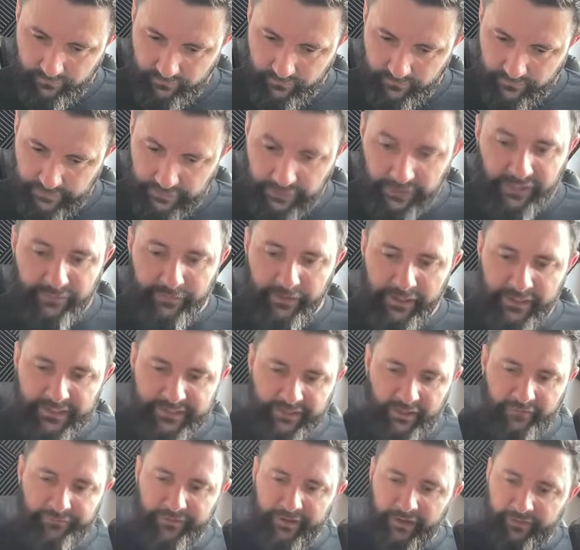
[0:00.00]
Lucky Menace,
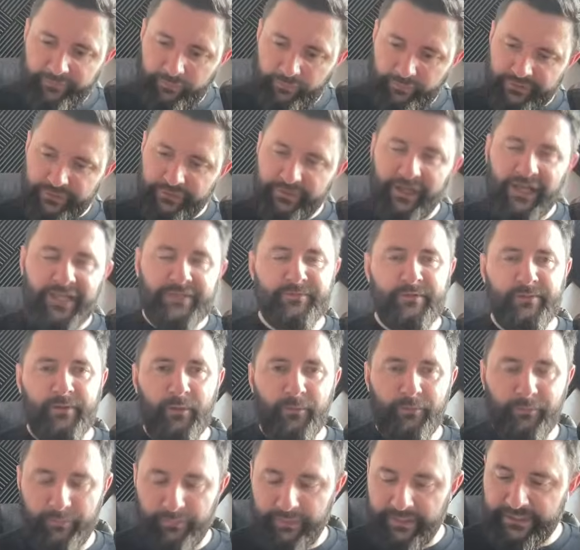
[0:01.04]
I forget if it was you that asked me
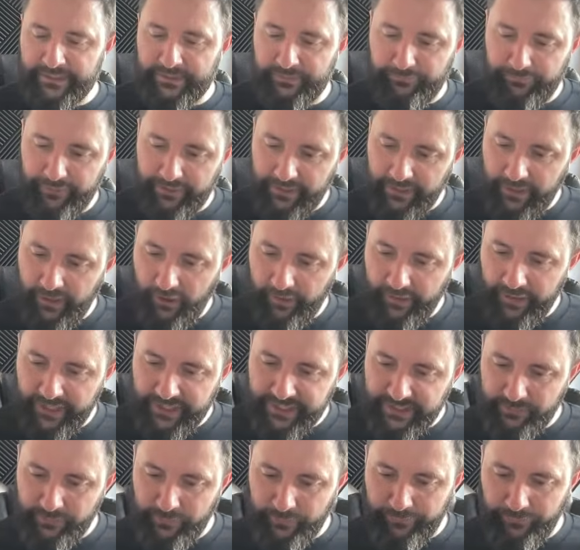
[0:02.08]
about Beast of
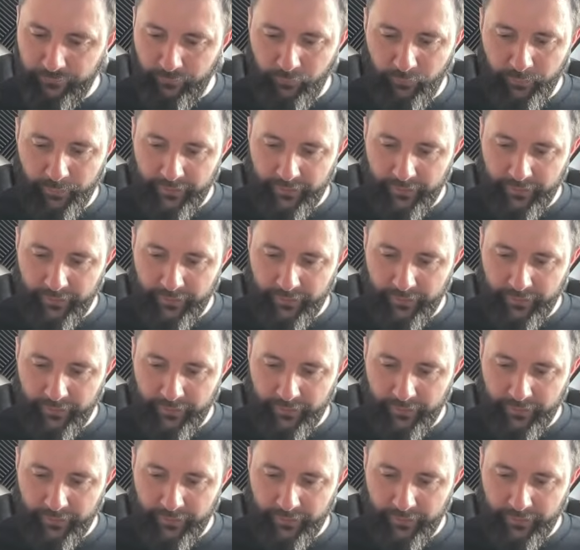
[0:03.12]
Reincarnation before,